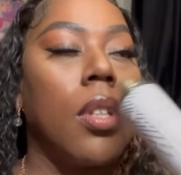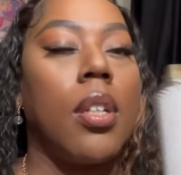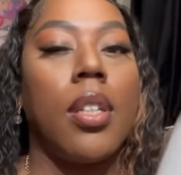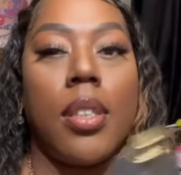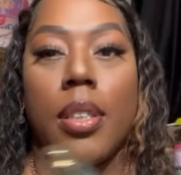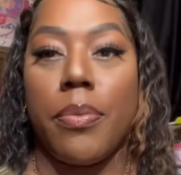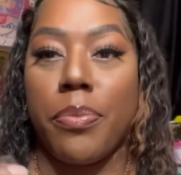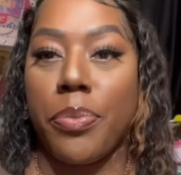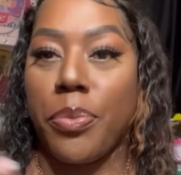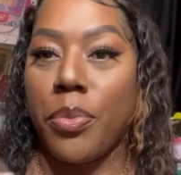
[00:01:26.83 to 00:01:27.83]
Honey,
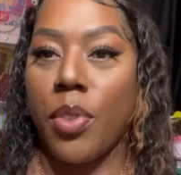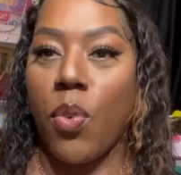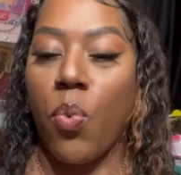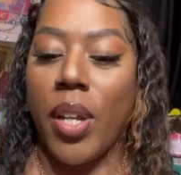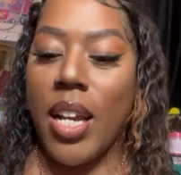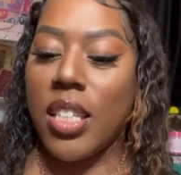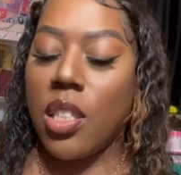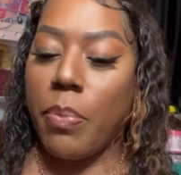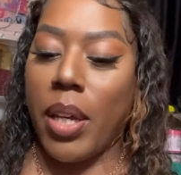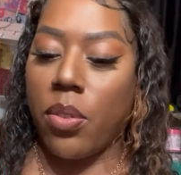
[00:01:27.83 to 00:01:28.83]
when I
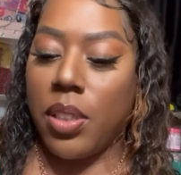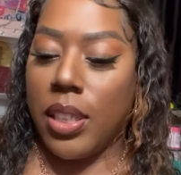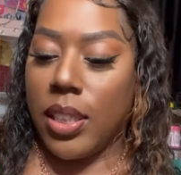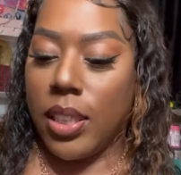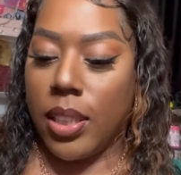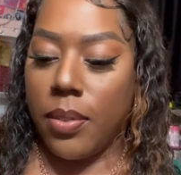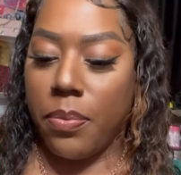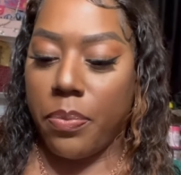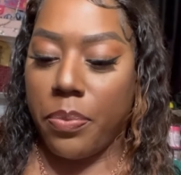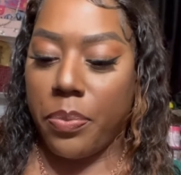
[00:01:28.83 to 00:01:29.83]
smelled this
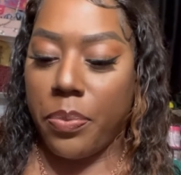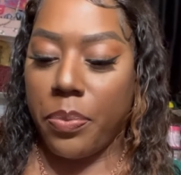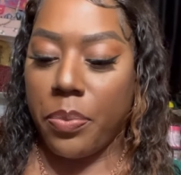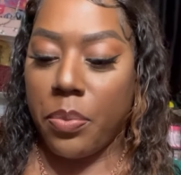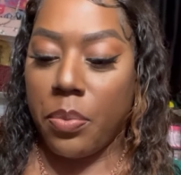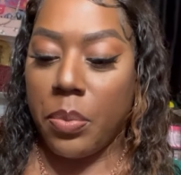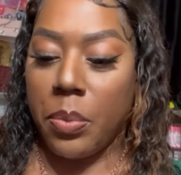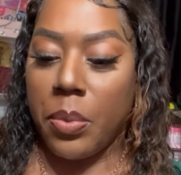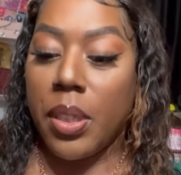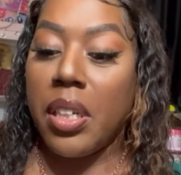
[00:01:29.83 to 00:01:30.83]

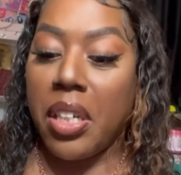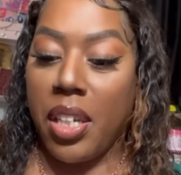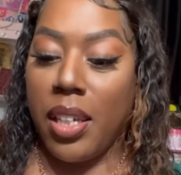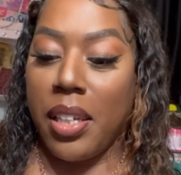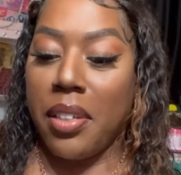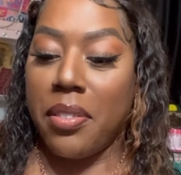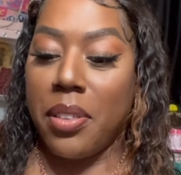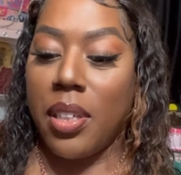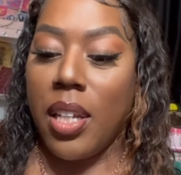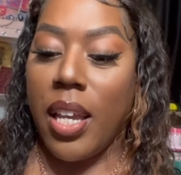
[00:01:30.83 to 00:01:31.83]
again,
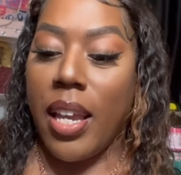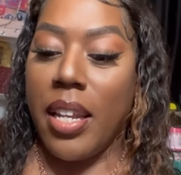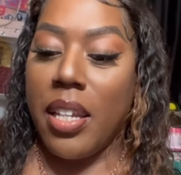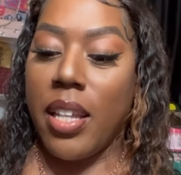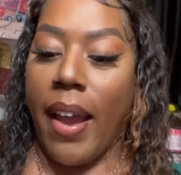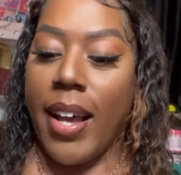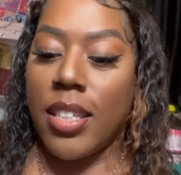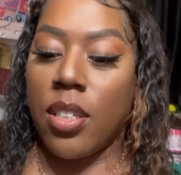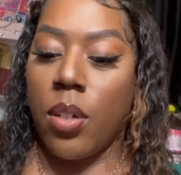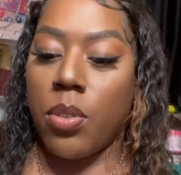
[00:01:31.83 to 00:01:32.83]
and it has
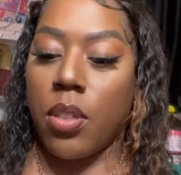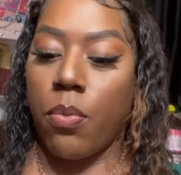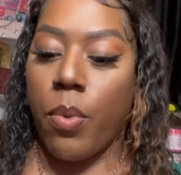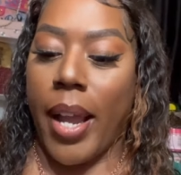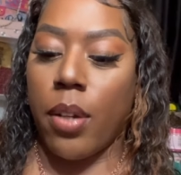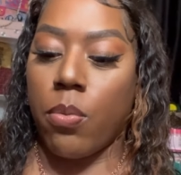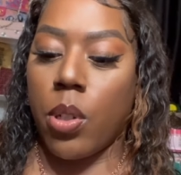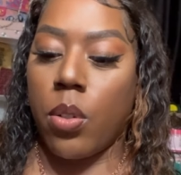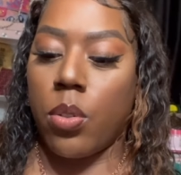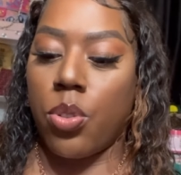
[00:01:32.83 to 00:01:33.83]
notes of white
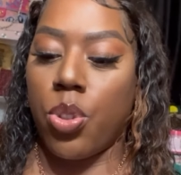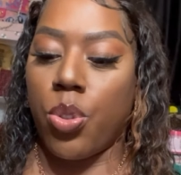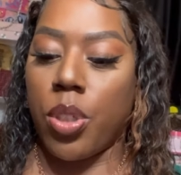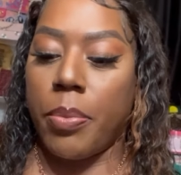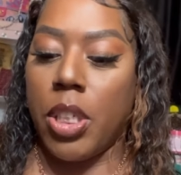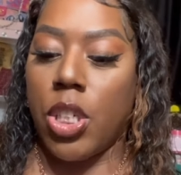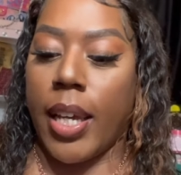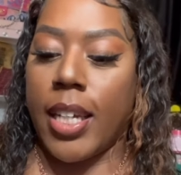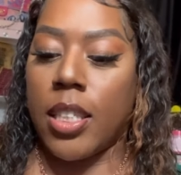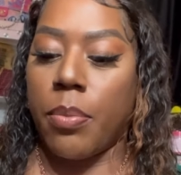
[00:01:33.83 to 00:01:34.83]
rose, dreamy
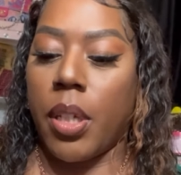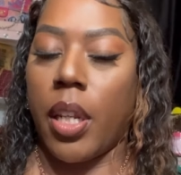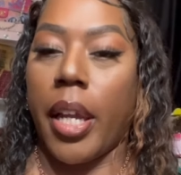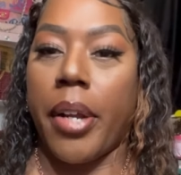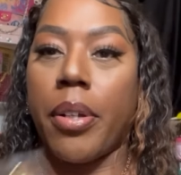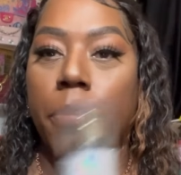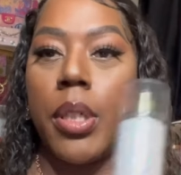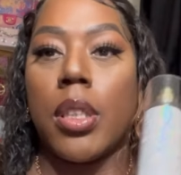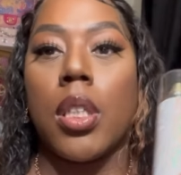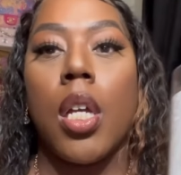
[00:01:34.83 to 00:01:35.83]
jasmine, and airy
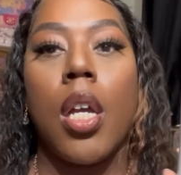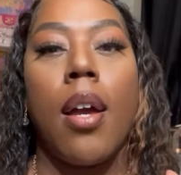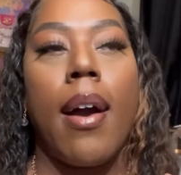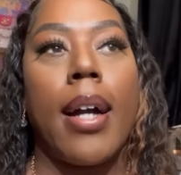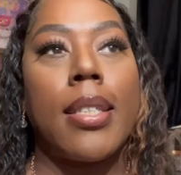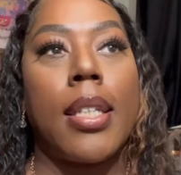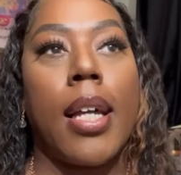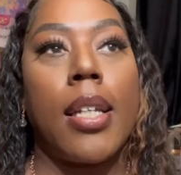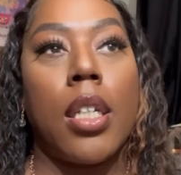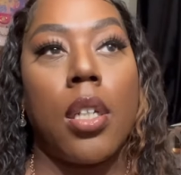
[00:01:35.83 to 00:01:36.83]
musk, I said
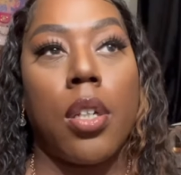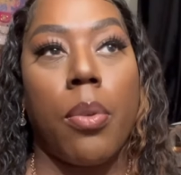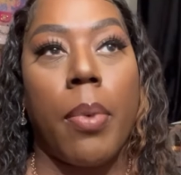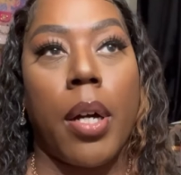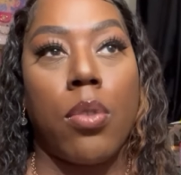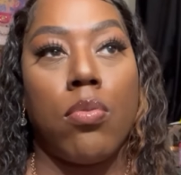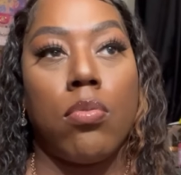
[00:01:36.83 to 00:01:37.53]
I need another bottle.